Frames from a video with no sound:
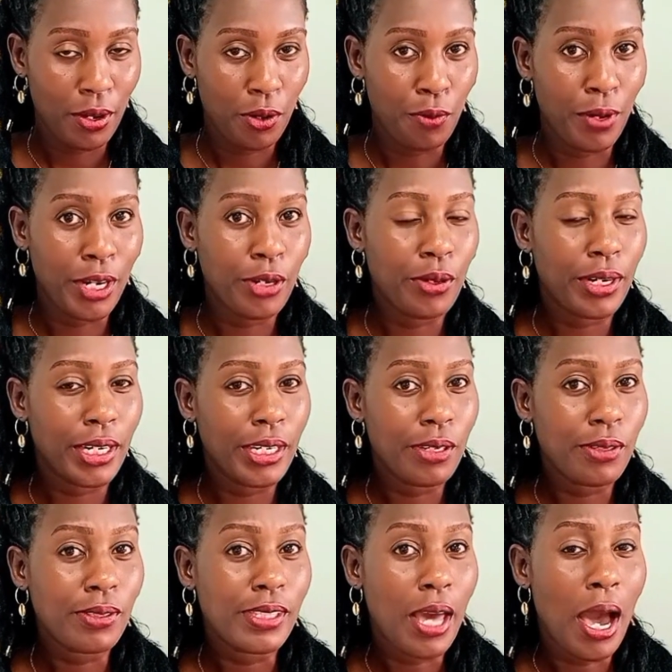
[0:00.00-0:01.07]
When you
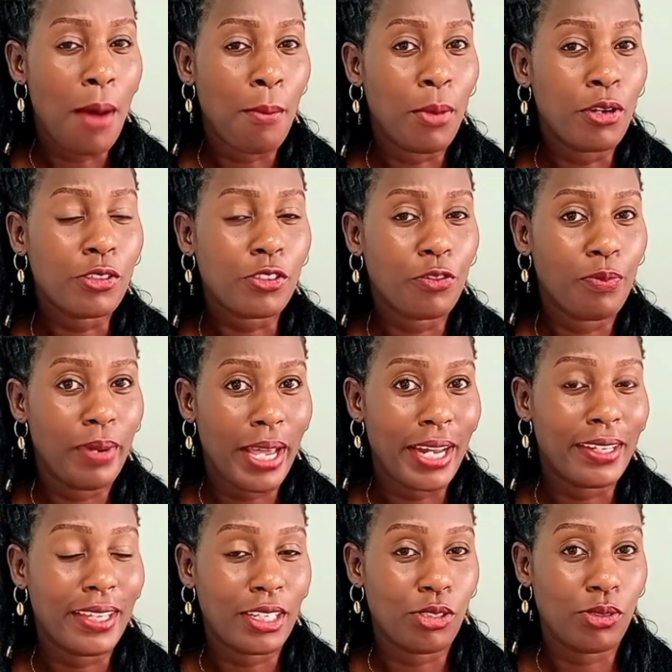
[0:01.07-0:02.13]
reduce the amount of blood
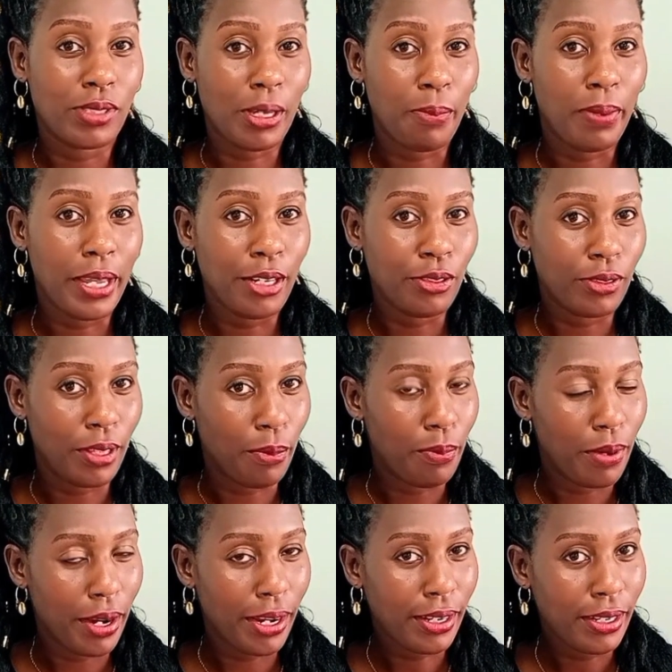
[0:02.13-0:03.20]
that you supply to the
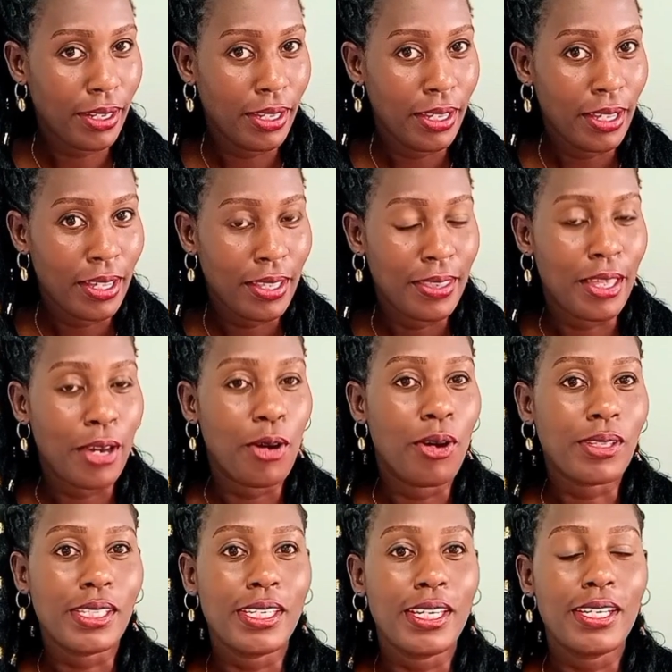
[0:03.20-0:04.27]
brain, the
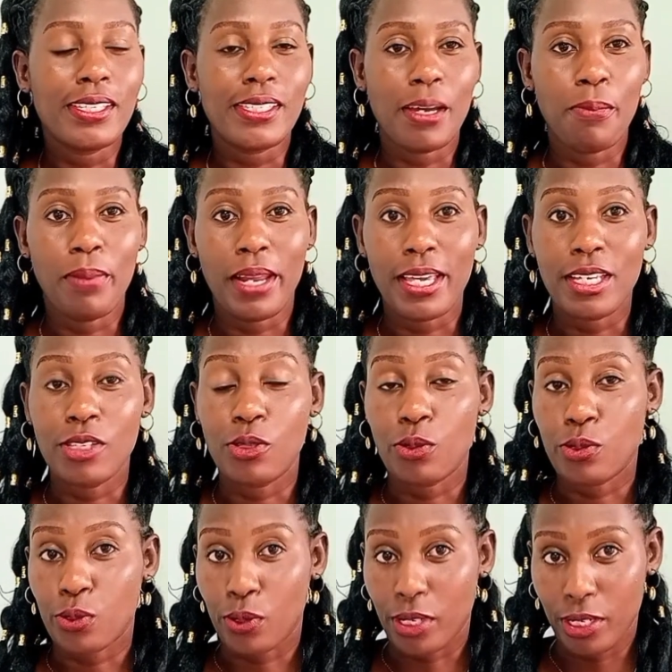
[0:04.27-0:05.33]
oxygen supply is
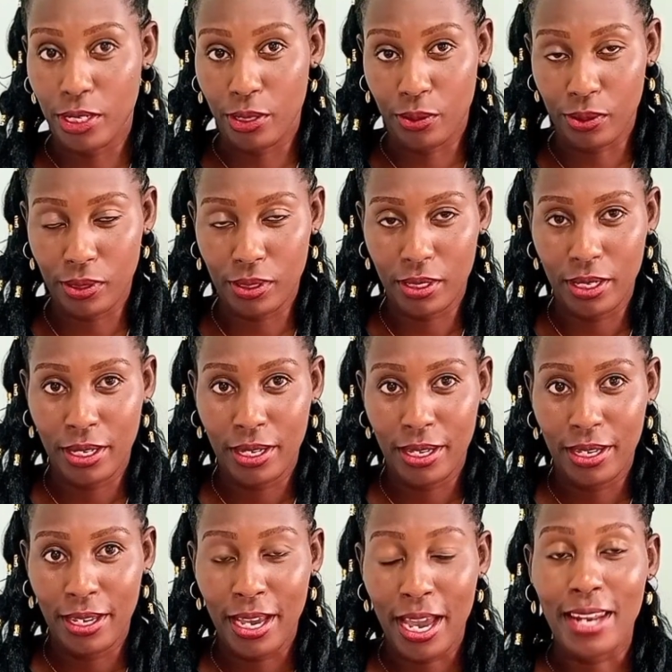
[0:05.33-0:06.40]
also reduced,
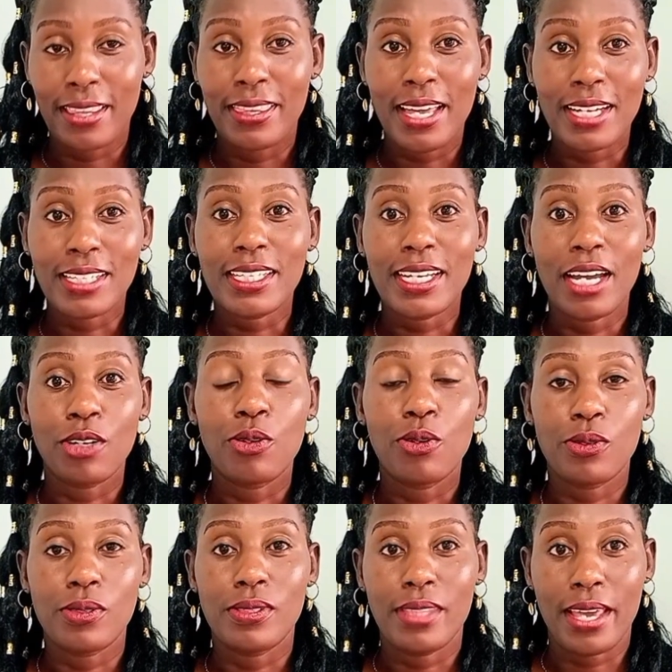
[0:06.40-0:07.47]
and that can
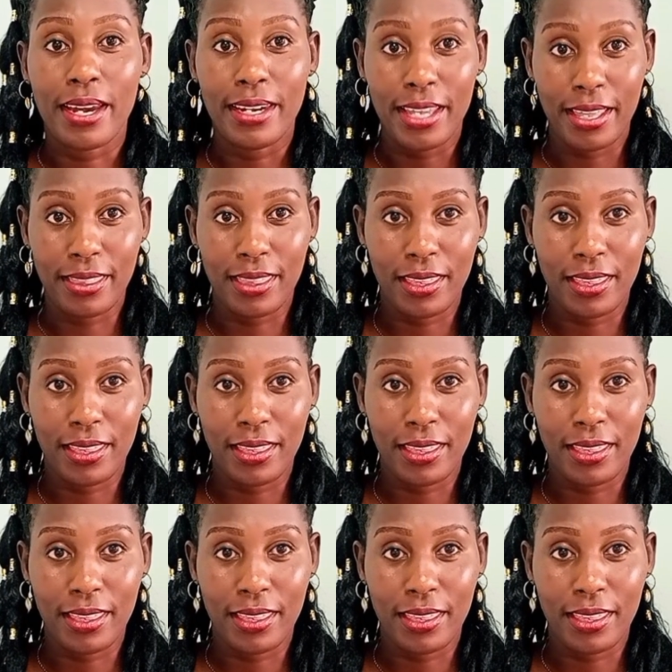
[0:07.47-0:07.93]
cause their death.